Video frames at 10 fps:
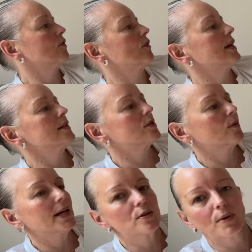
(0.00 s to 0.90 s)
Granny
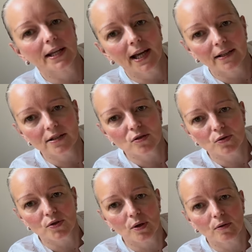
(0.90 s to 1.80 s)
Squares Weekend, is
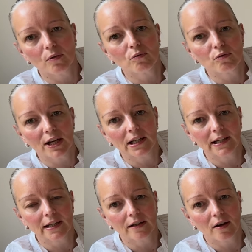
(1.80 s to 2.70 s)
also
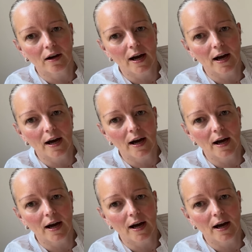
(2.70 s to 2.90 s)
really